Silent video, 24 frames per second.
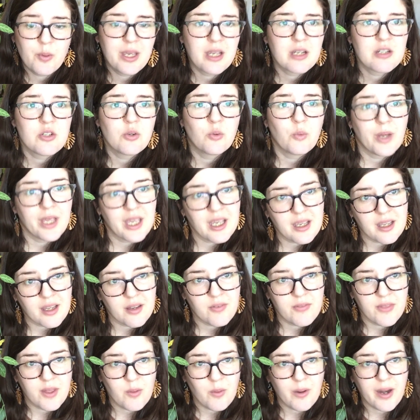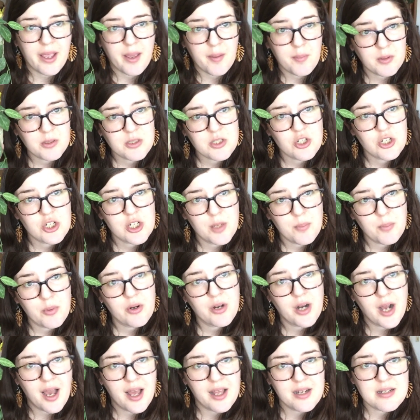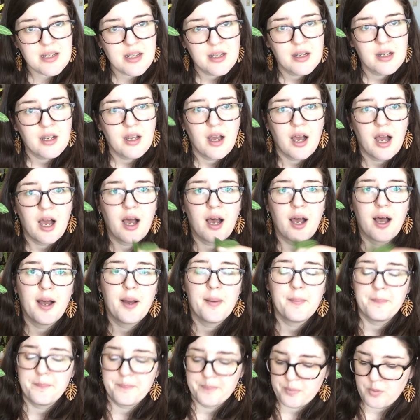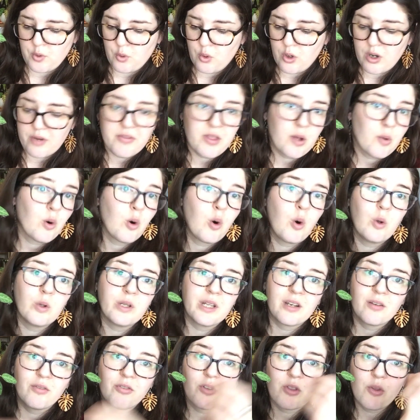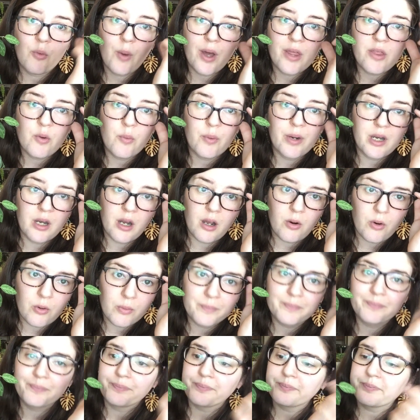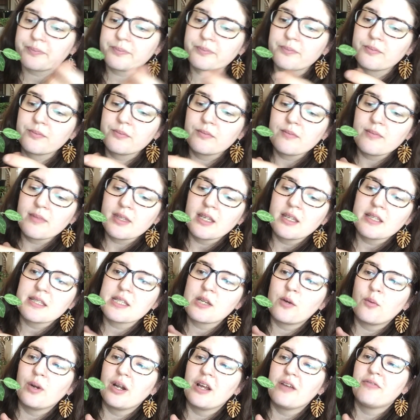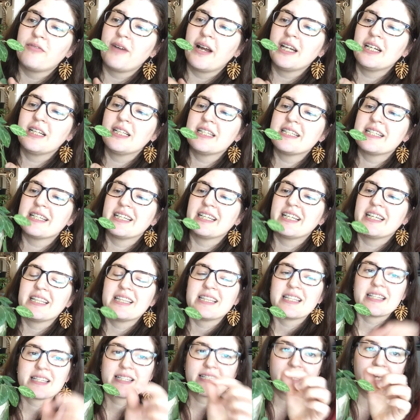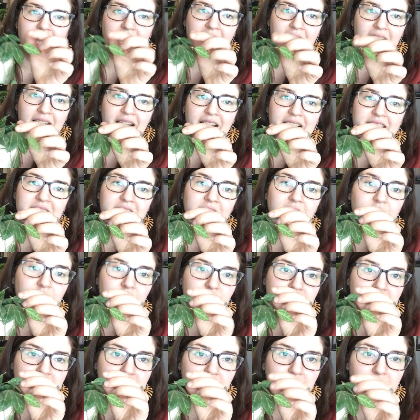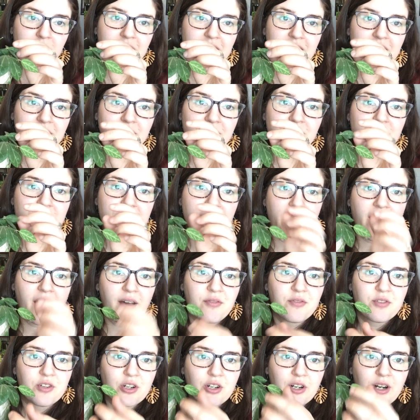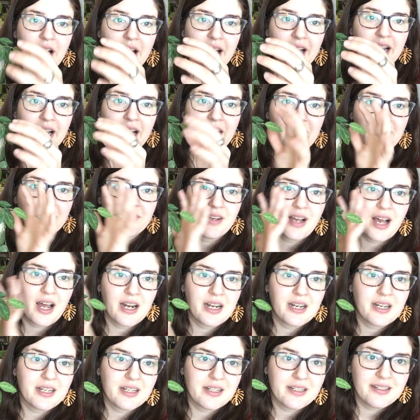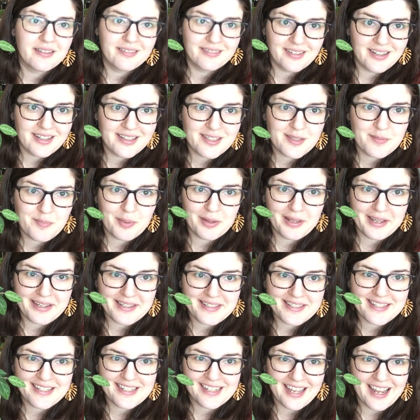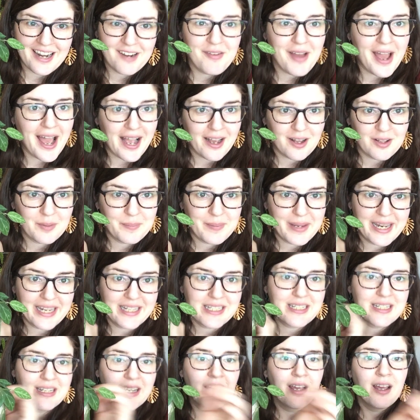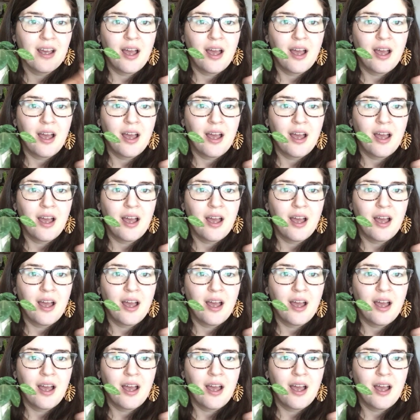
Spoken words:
week to week if they were able to ship or not, or if they were holding for the weather window. And so when I finally did get this guy, I did lose some leaves after I kind of got it in its place to kind of acclimate.